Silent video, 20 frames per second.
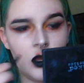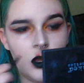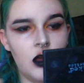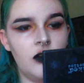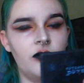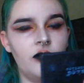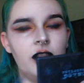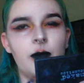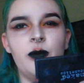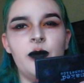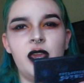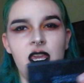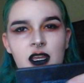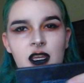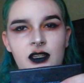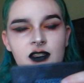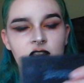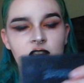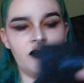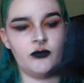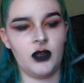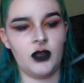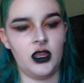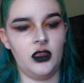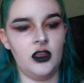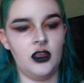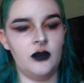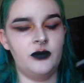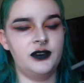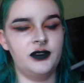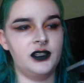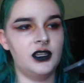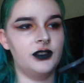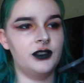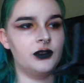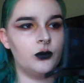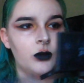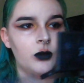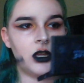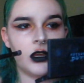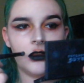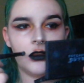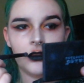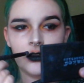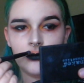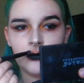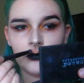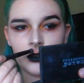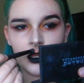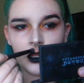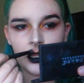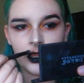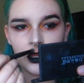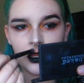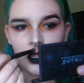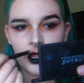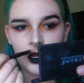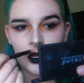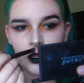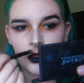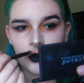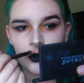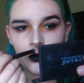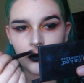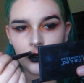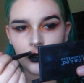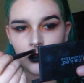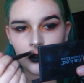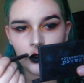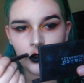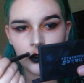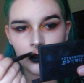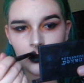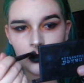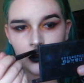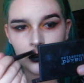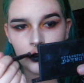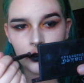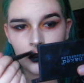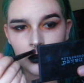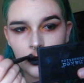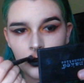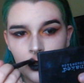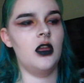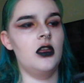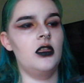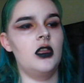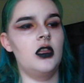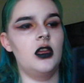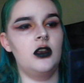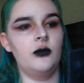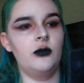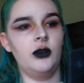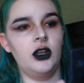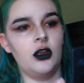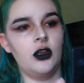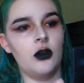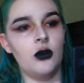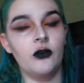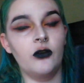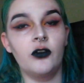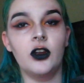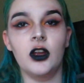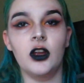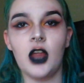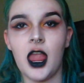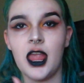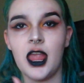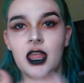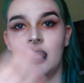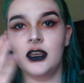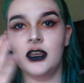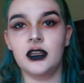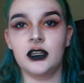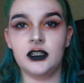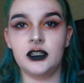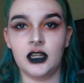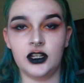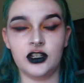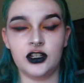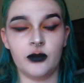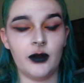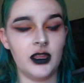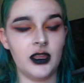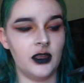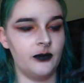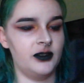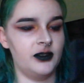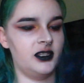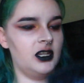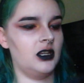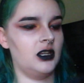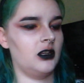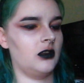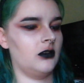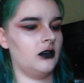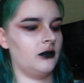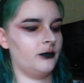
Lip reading: of the peaks of my lips as well and blend that out. And then I'm going to go over and touch up my lipstick.